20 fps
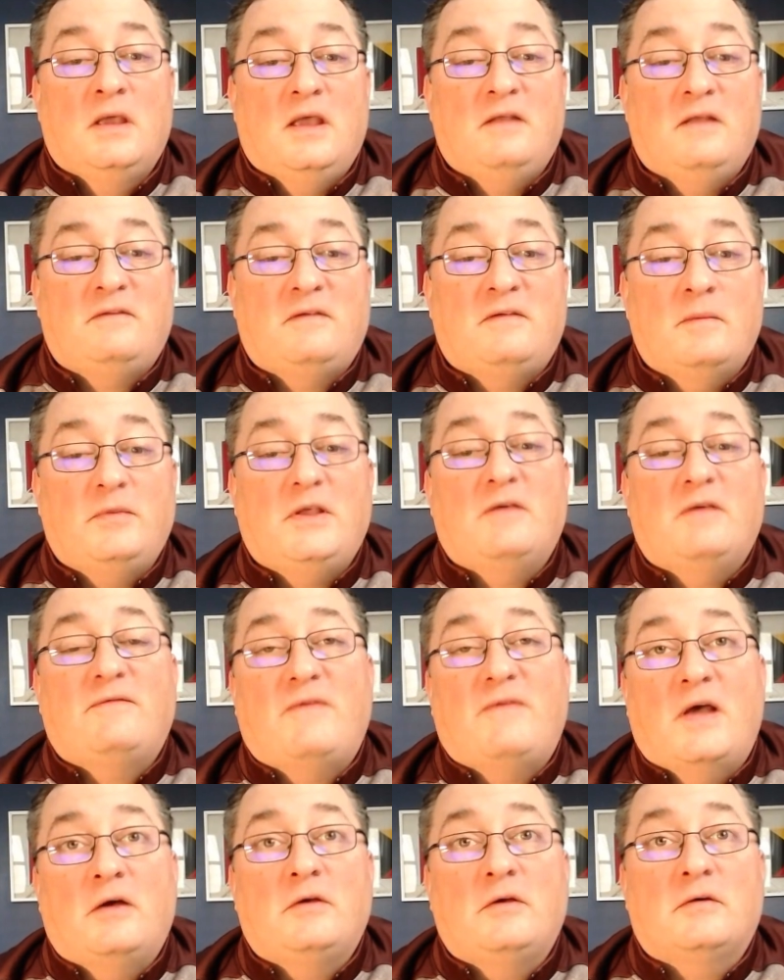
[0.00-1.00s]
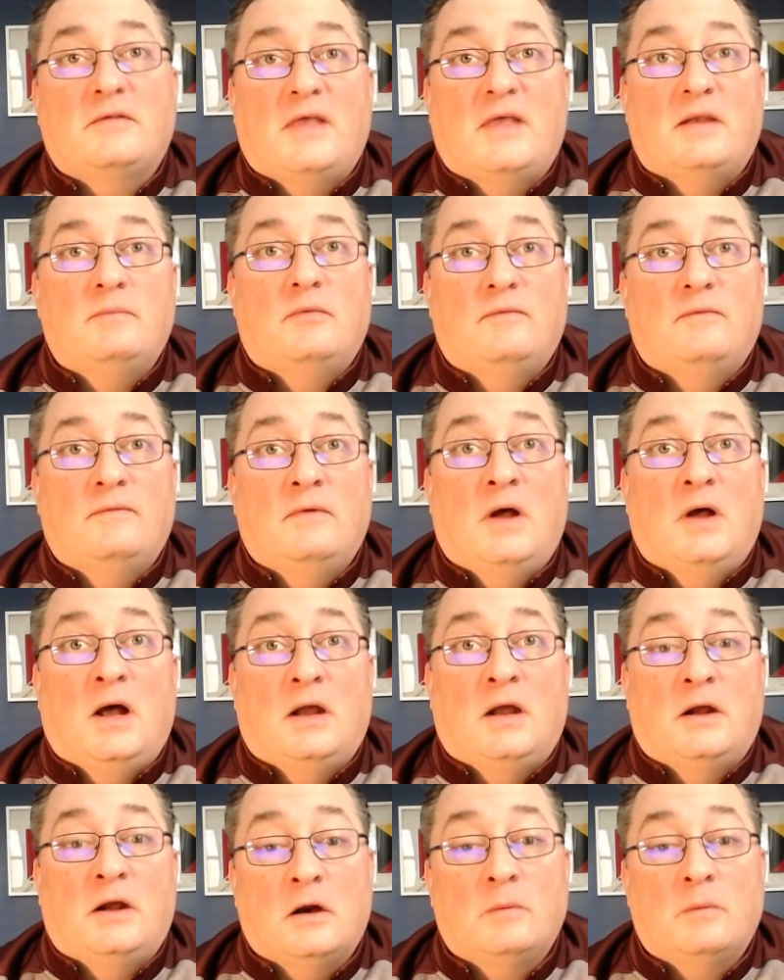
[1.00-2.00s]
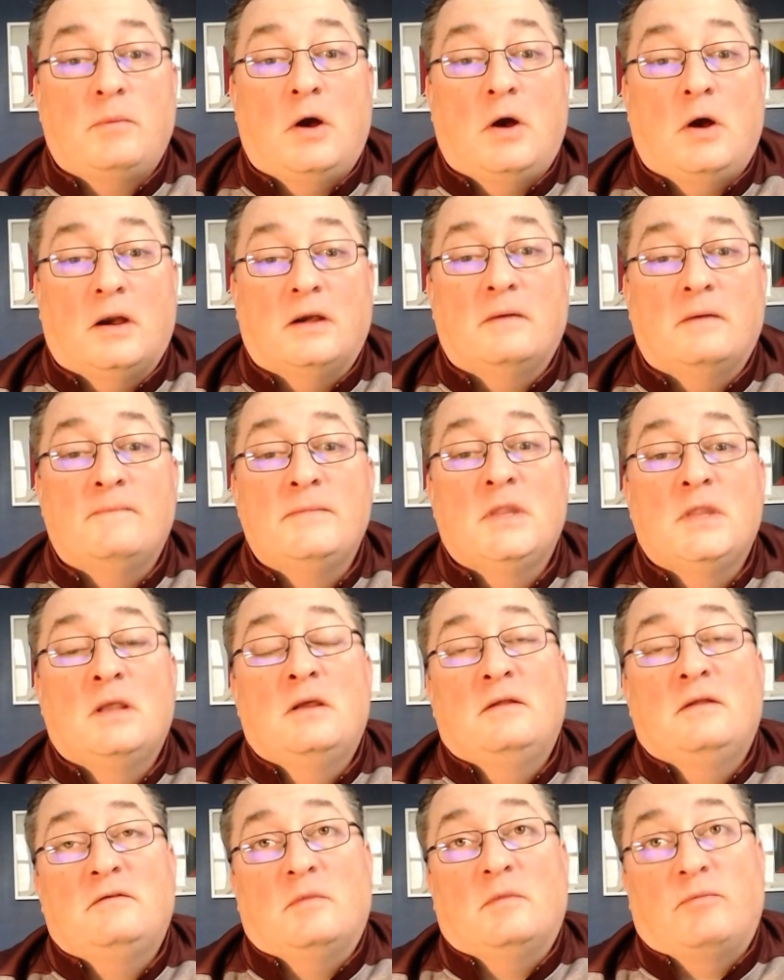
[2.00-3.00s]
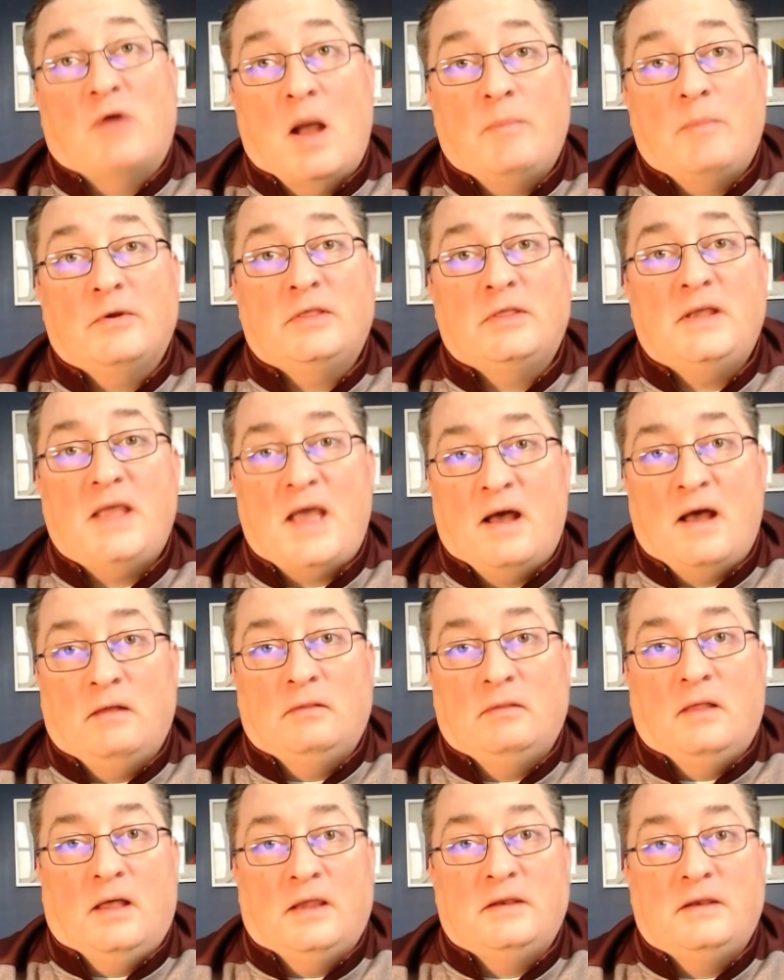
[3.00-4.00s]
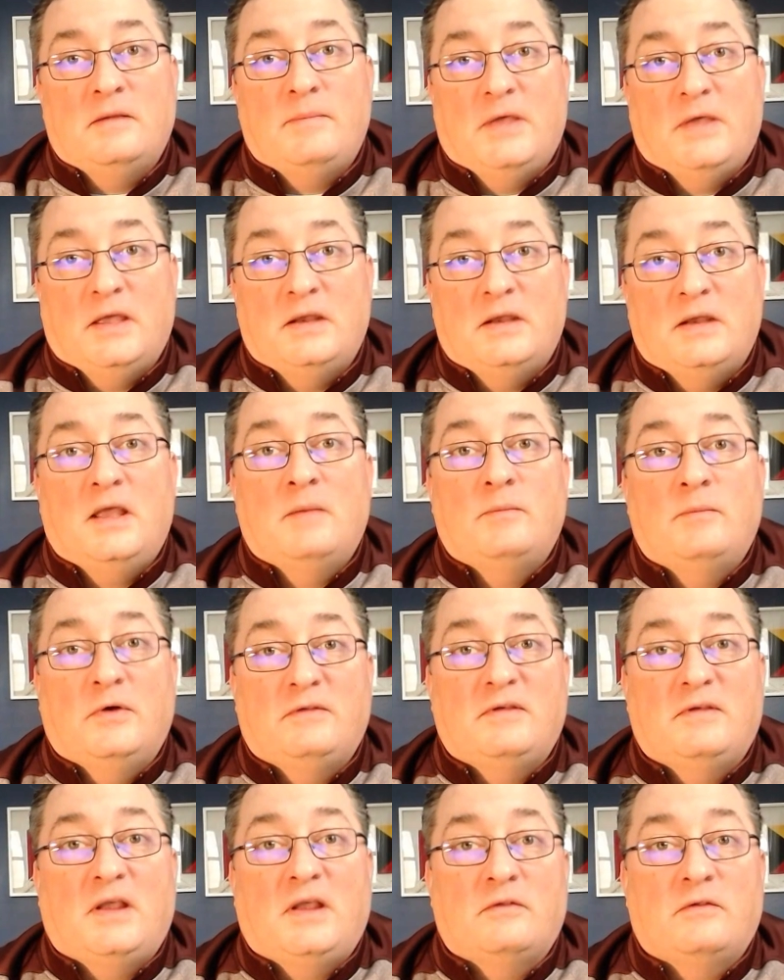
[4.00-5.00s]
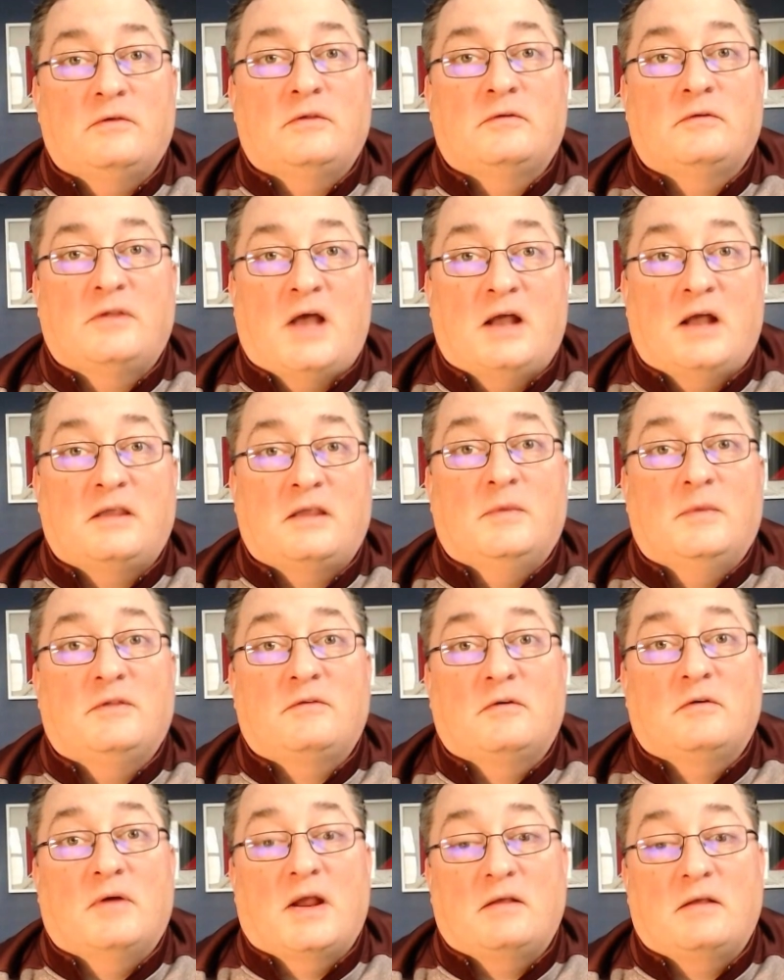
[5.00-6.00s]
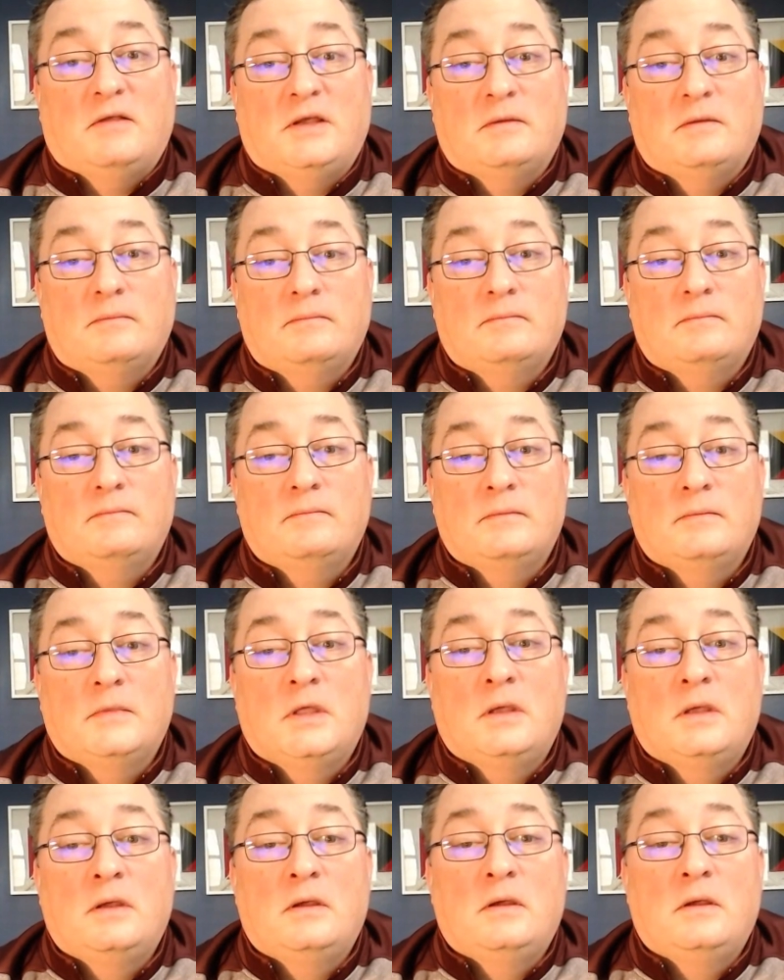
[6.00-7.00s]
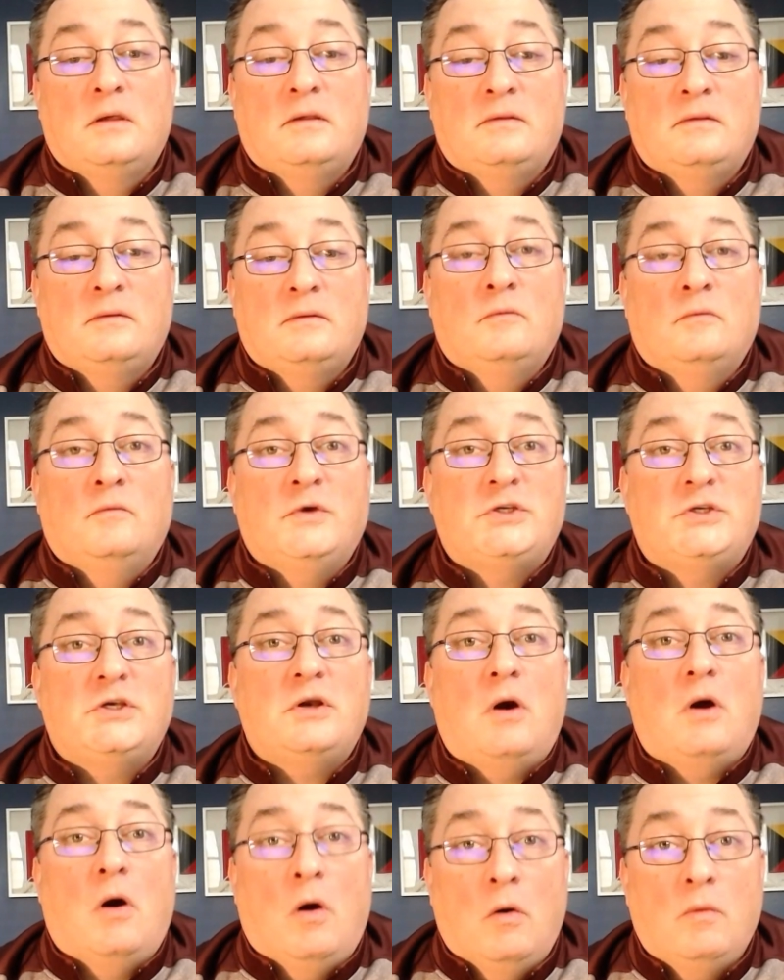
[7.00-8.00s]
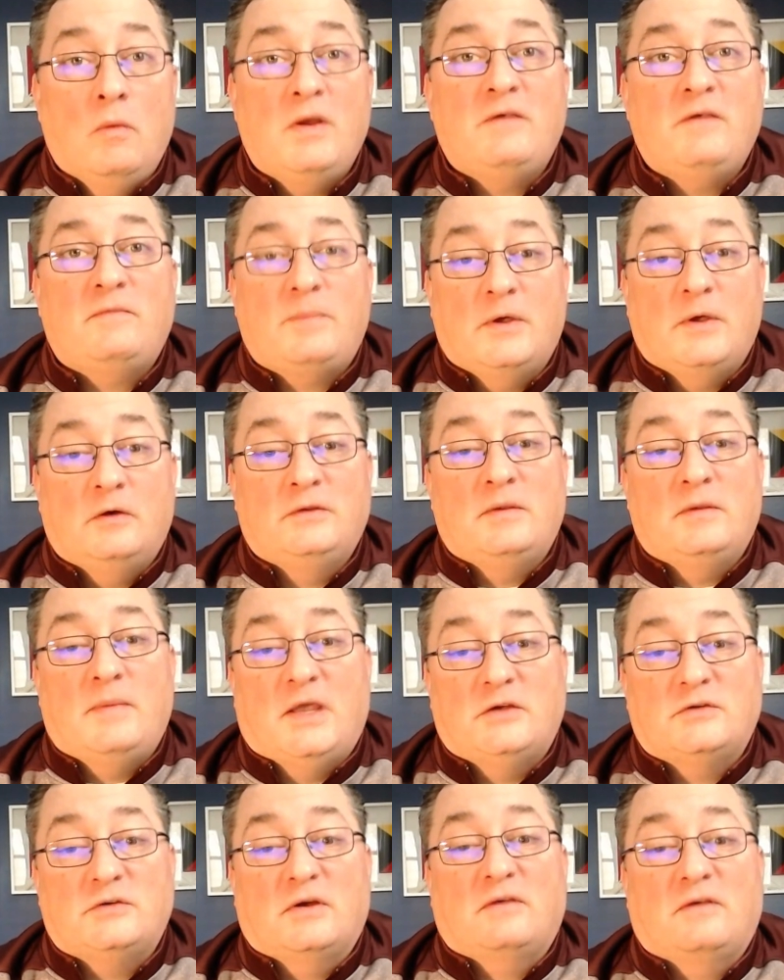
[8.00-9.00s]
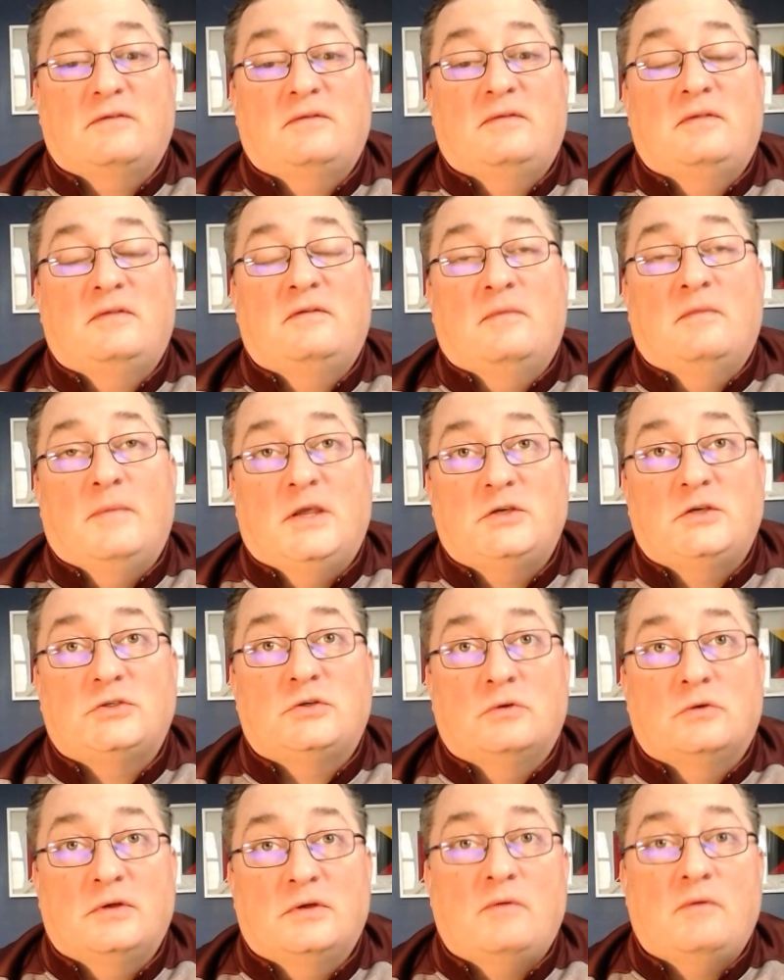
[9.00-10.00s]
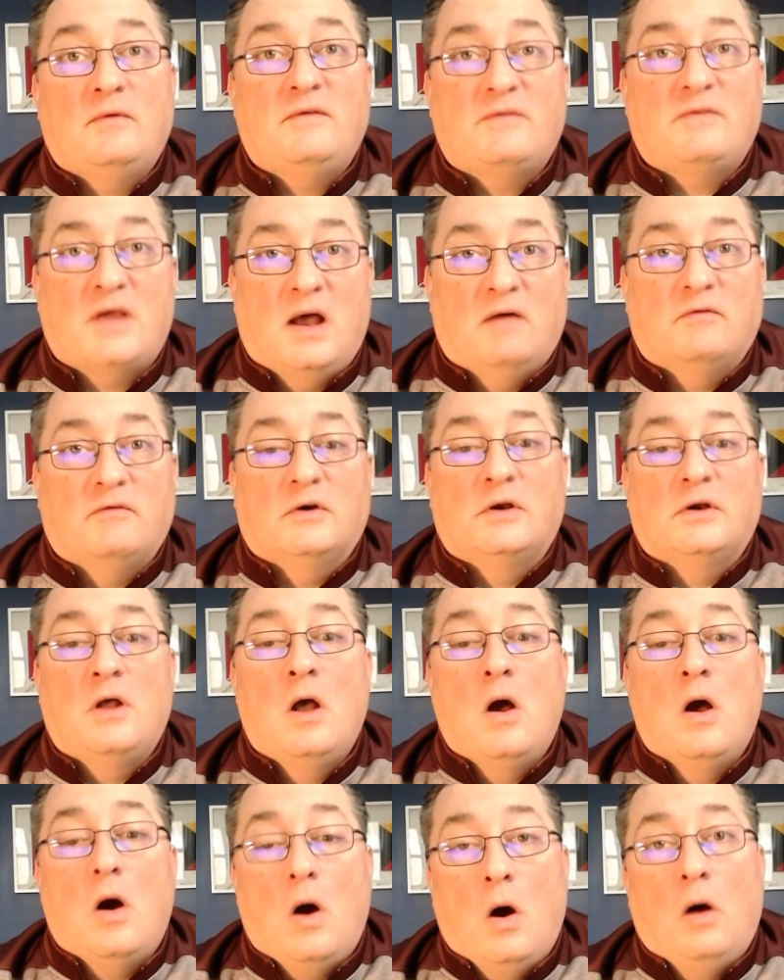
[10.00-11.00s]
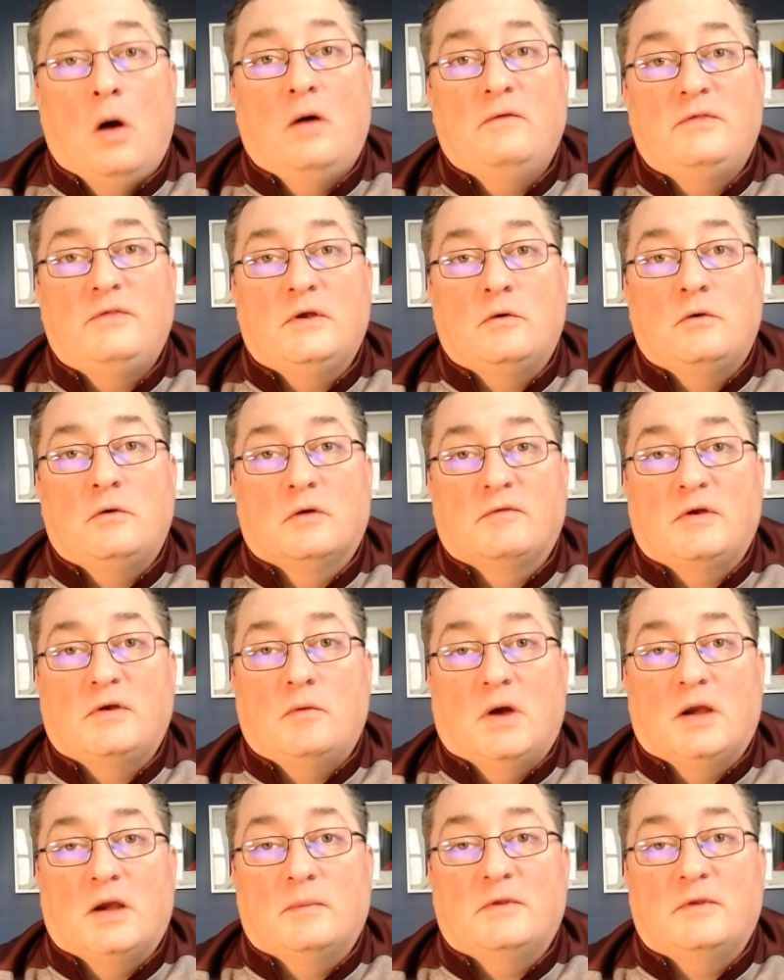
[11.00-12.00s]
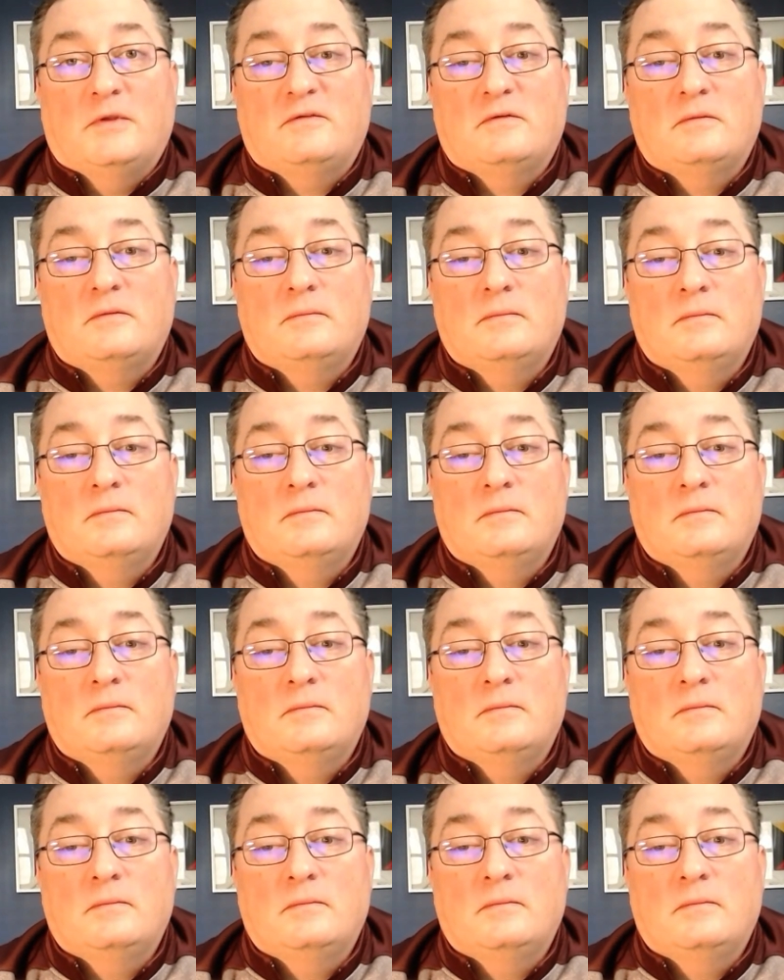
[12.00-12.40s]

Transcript: It's simply a failure then on our part to properly outline the bid and put together the documents correctly. We should always build a matrix to make sure that we've covered all of the core requirements.